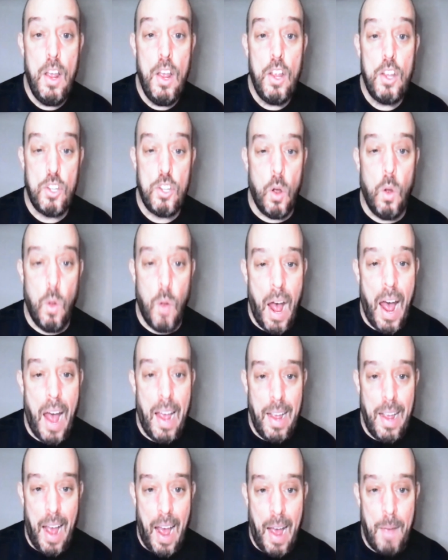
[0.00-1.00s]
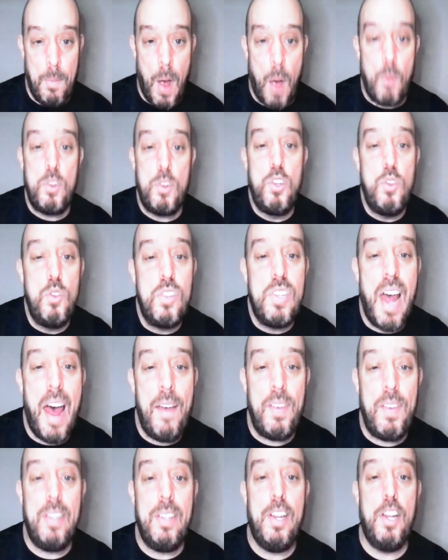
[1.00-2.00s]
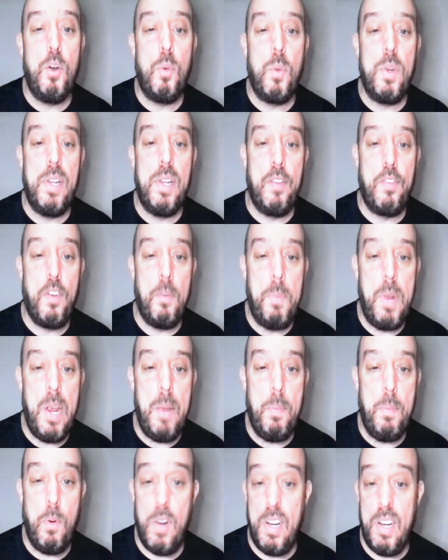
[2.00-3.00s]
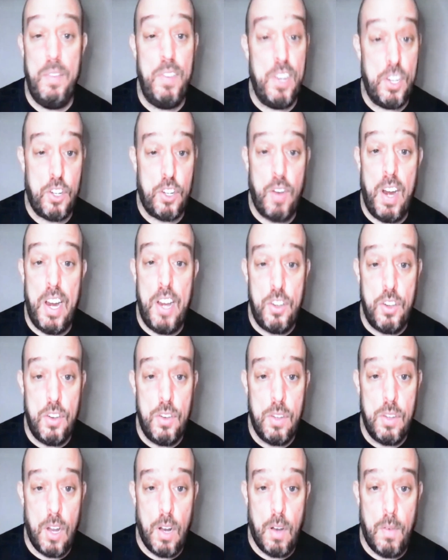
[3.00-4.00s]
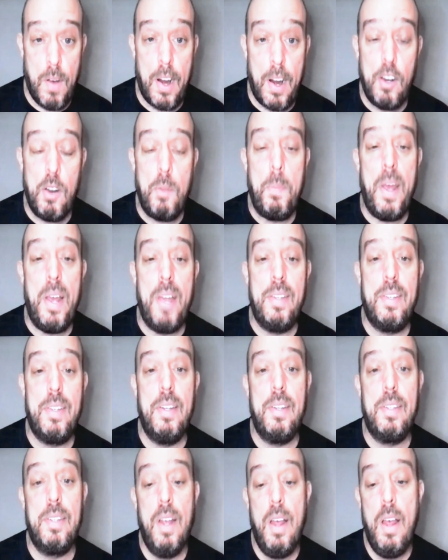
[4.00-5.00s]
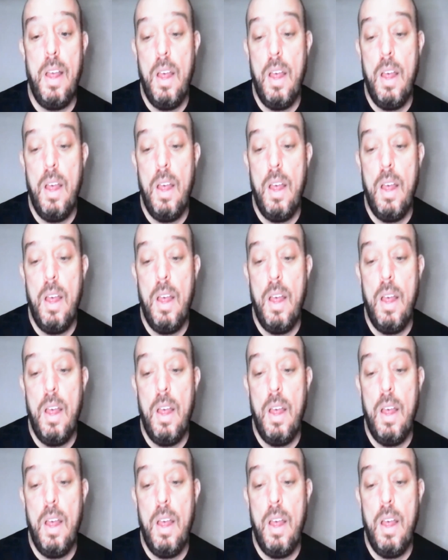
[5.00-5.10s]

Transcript: So I was used to having dinner with different people and even strangers on a regular basis.